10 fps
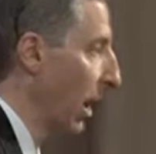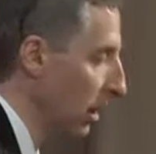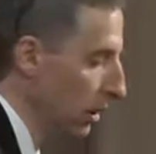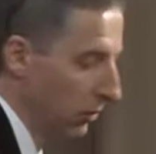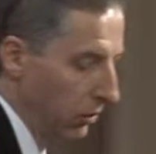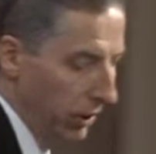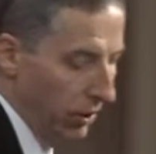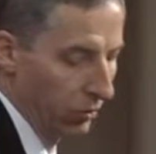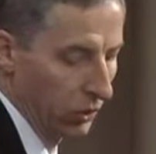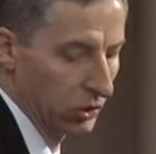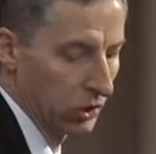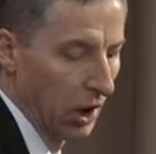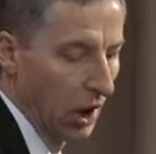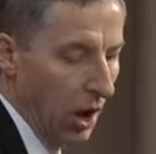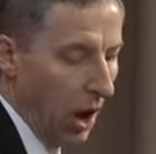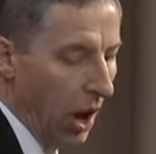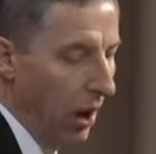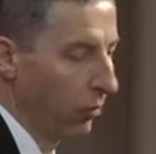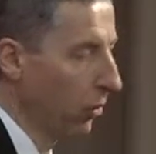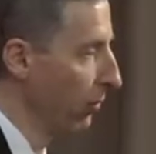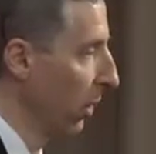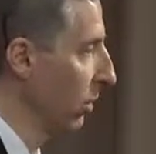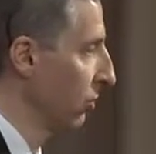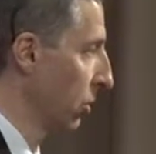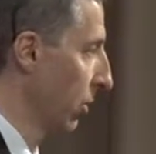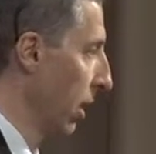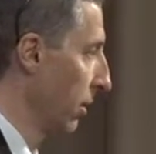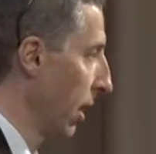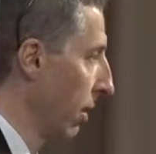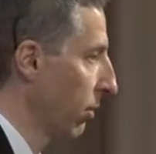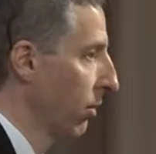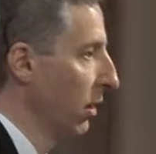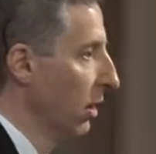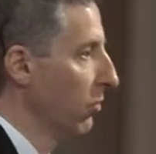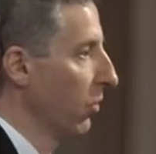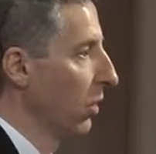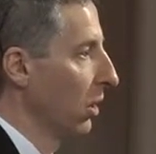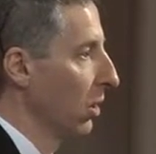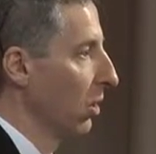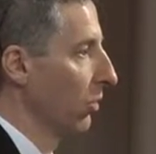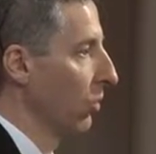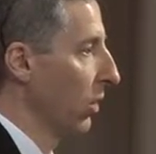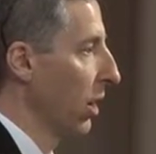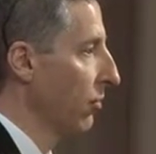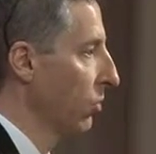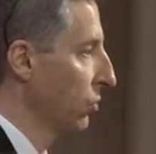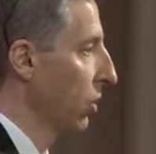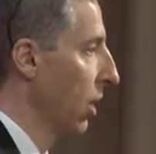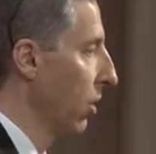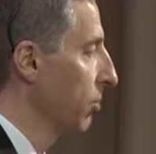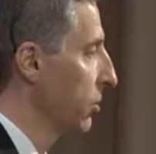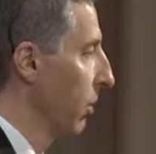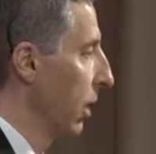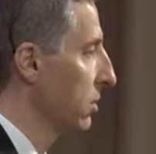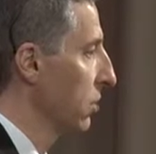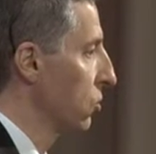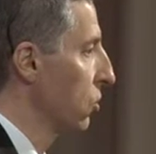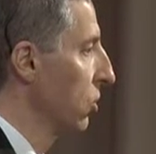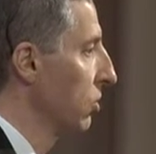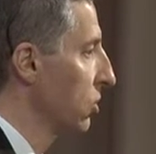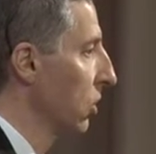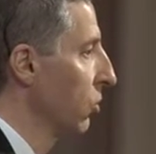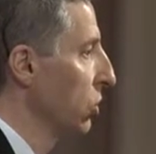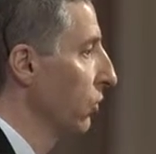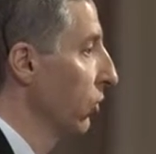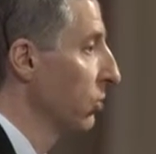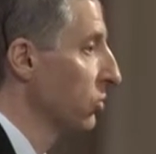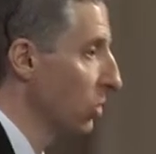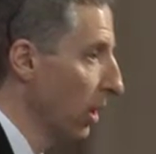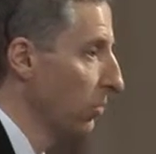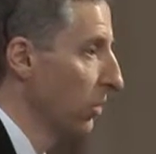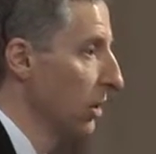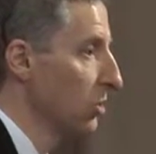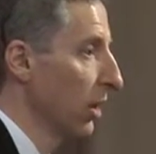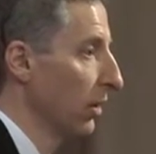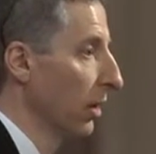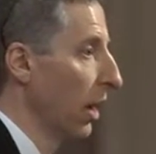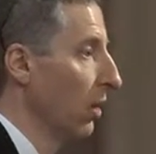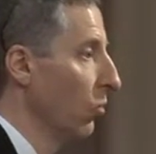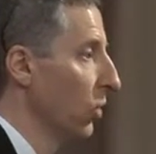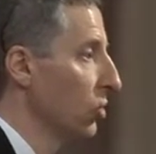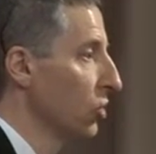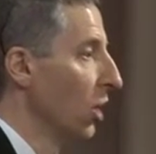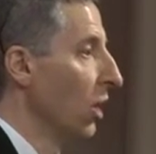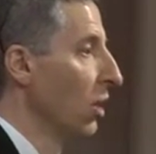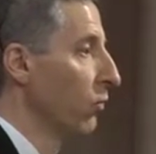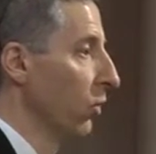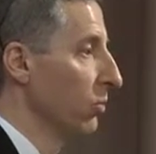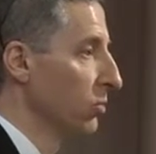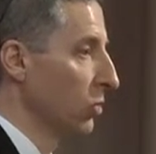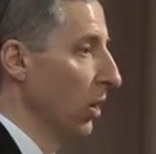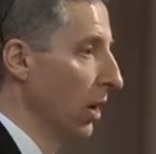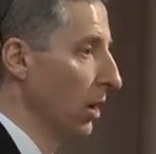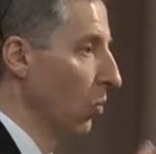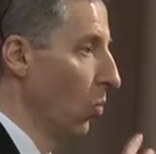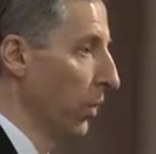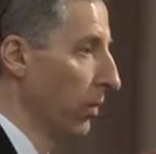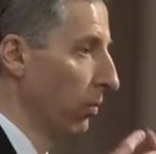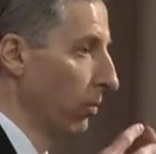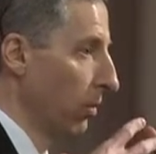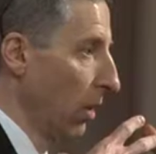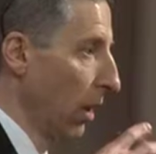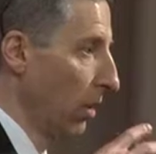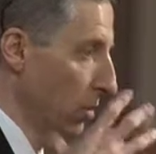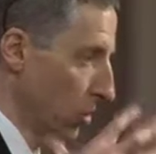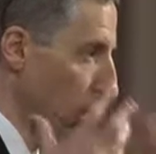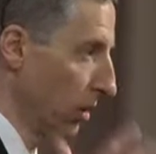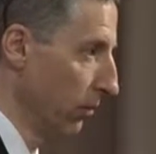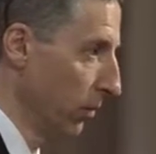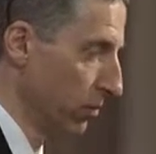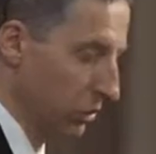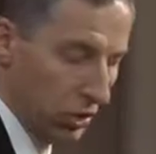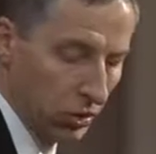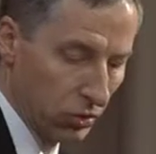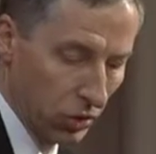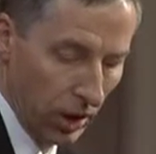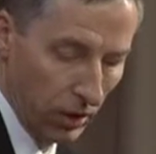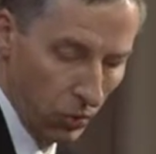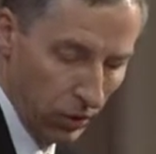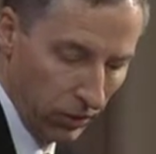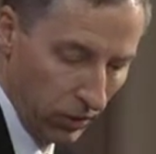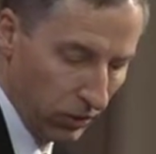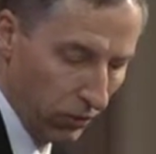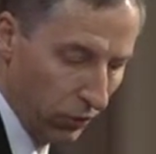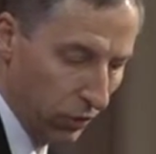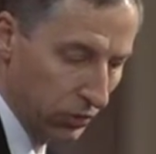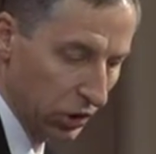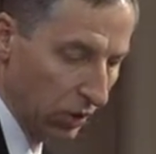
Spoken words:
83 onwards, revolves around that theme that we have to try and optimise the terms on which firms trade with each other and which firms trade with, Australian firms trade with firms